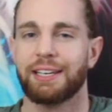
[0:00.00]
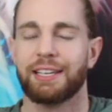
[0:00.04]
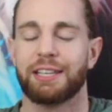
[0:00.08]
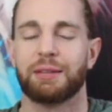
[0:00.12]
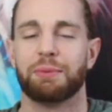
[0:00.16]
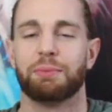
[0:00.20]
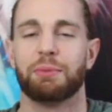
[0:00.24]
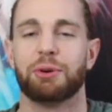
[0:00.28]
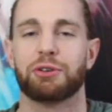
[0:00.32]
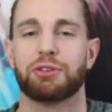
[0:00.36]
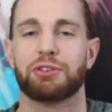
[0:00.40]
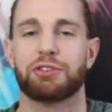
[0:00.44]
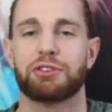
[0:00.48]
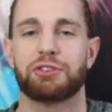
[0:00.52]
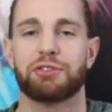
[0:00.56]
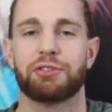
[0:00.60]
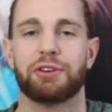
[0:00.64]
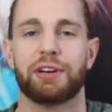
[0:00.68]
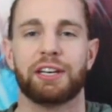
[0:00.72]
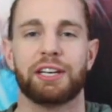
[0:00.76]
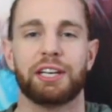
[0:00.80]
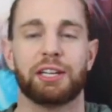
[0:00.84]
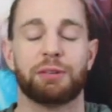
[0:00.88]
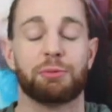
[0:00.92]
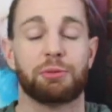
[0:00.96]
the most
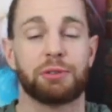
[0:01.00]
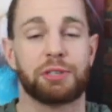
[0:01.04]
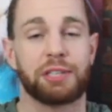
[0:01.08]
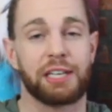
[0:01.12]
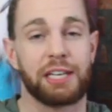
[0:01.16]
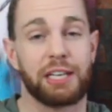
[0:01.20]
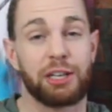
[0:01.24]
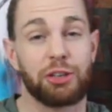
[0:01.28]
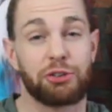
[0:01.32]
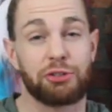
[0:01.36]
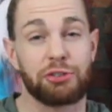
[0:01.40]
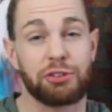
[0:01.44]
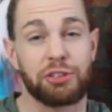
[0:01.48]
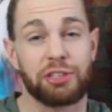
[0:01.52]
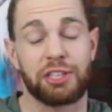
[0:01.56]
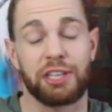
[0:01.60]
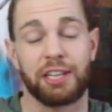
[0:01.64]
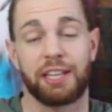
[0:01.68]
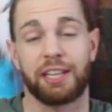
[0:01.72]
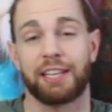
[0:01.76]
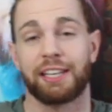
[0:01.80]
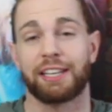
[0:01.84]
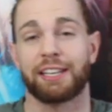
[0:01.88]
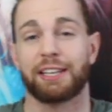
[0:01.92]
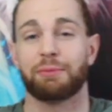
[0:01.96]
trendy, the most
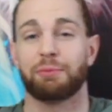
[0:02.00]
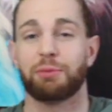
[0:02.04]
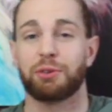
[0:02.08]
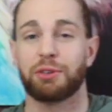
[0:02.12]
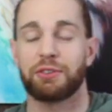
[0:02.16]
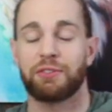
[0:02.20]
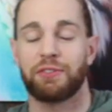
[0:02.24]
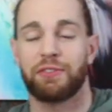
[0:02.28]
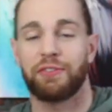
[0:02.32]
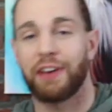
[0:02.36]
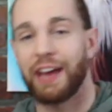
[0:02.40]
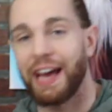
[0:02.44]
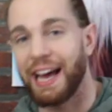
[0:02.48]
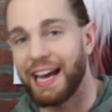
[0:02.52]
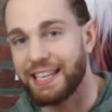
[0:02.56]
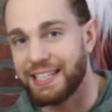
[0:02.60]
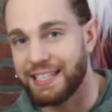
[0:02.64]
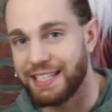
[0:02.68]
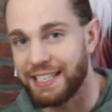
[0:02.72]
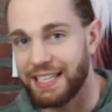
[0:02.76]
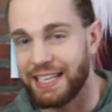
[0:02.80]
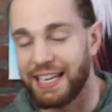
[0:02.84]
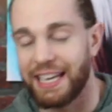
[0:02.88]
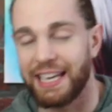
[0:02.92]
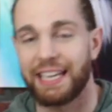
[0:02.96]
interesting, the most
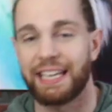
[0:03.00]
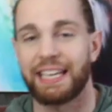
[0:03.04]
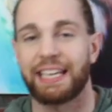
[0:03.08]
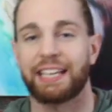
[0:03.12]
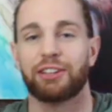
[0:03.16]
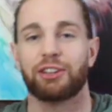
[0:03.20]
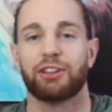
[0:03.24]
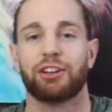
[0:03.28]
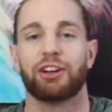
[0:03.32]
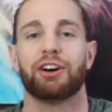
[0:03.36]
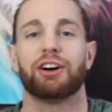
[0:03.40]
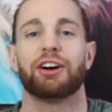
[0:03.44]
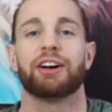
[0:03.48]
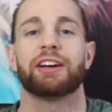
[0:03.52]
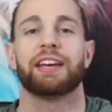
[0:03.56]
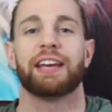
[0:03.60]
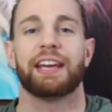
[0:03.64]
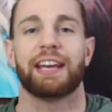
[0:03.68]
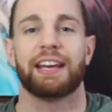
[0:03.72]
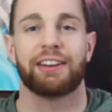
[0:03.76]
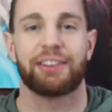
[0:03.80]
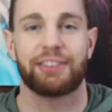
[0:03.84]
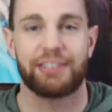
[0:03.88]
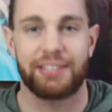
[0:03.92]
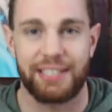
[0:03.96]
fascinating long
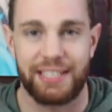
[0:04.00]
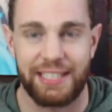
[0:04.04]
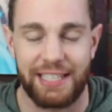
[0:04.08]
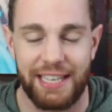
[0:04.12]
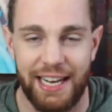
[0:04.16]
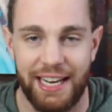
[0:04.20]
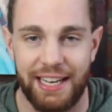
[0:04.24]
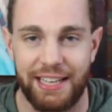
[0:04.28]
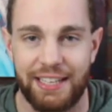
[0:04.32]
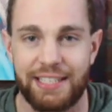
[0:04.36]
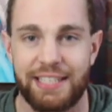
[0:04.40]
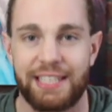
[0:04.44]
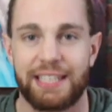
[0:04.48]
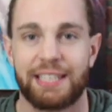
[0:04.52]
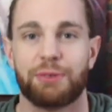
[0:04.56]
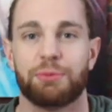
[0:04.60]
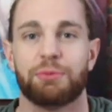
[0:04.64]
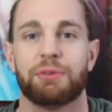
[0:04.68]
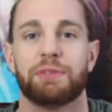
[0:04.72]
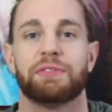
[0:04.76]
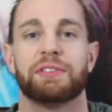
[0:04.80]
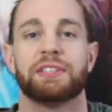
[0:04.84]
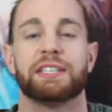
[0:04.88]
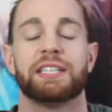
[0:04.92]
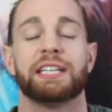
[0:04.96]
hairstyles that
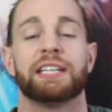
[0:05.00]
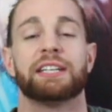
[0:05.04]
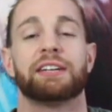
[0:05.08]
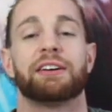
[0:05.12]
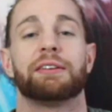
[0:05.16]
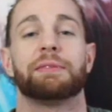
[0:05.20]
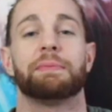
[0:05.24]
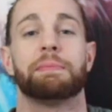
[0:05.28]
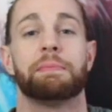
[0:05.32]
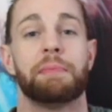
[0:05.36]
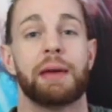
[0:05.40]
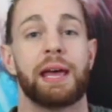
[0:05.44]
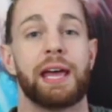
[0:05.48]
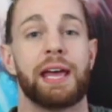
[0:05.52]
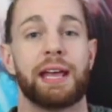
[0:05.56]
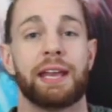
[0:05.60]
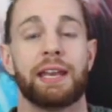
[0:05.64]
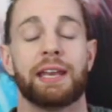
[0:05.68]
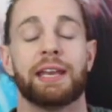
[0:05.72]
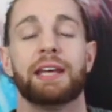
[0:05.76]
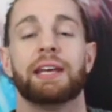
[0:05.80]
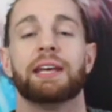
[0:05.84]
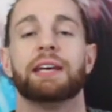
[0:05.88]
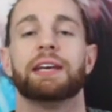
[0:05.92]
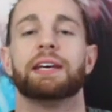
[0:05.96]
we've seen on
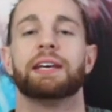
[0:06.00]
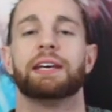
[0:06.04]
men